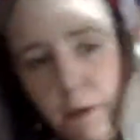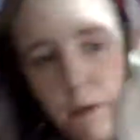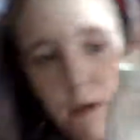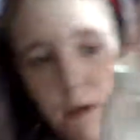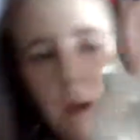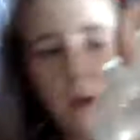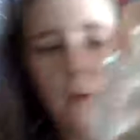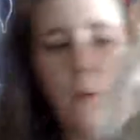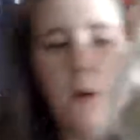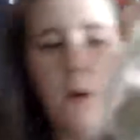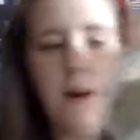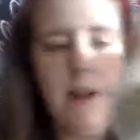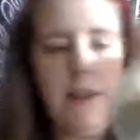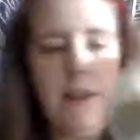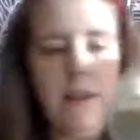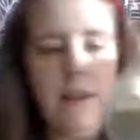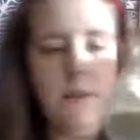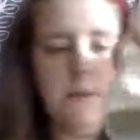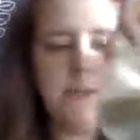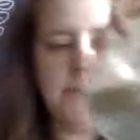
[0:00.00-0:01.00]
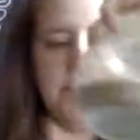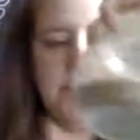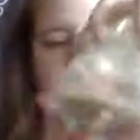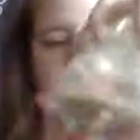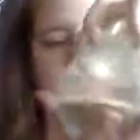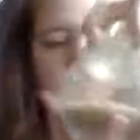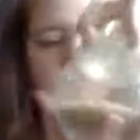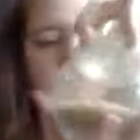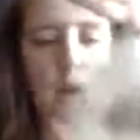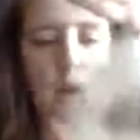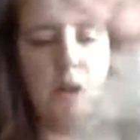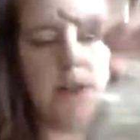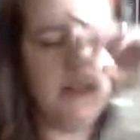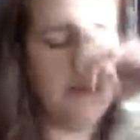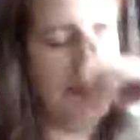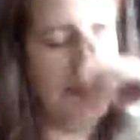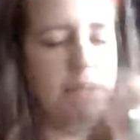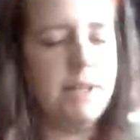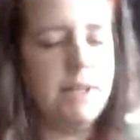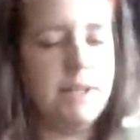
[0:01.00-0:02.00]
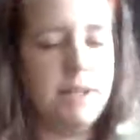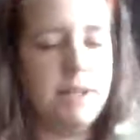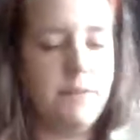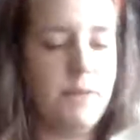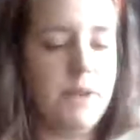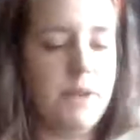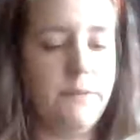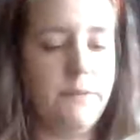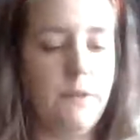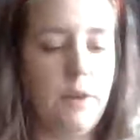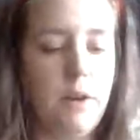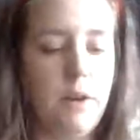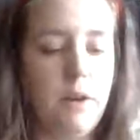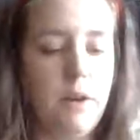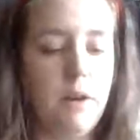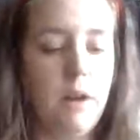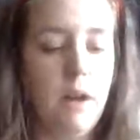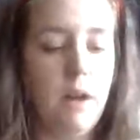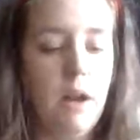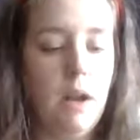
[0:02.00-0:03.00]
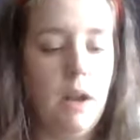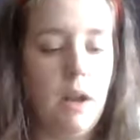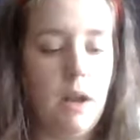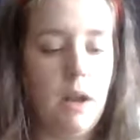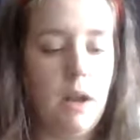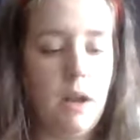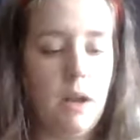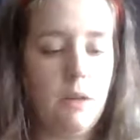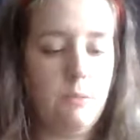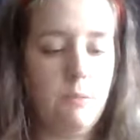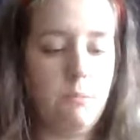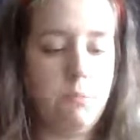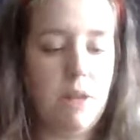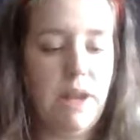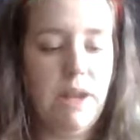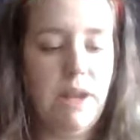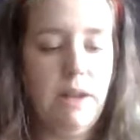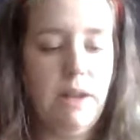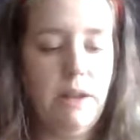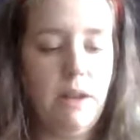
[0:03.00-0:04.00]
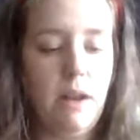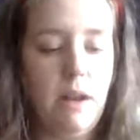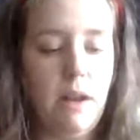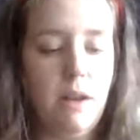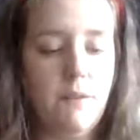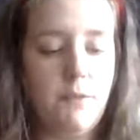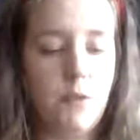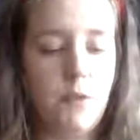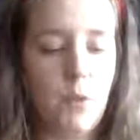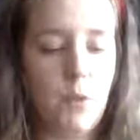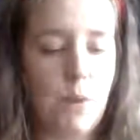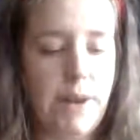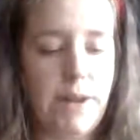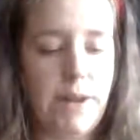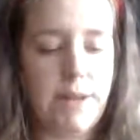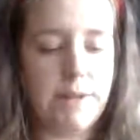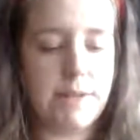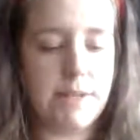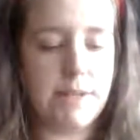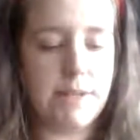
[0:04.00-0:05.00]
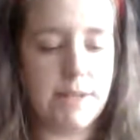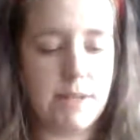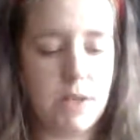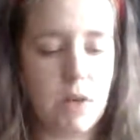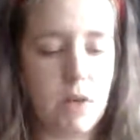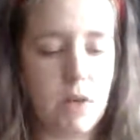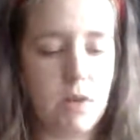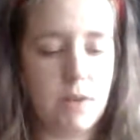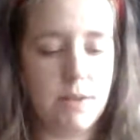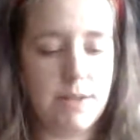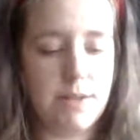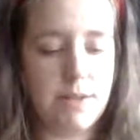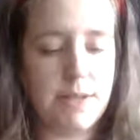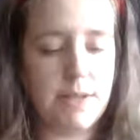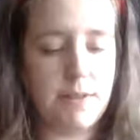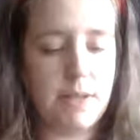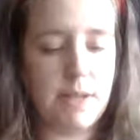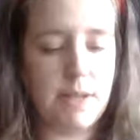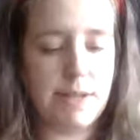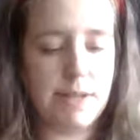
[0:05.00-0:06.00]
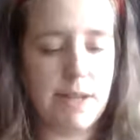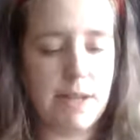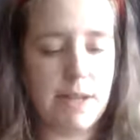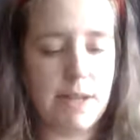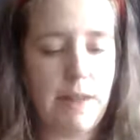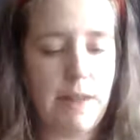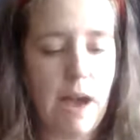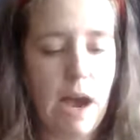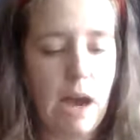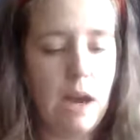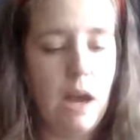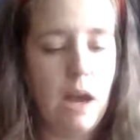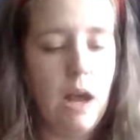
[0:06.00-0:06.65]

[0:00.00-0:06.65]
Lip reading: Now what I use this for, it's a mix of a different blend of grains and salts and things like that,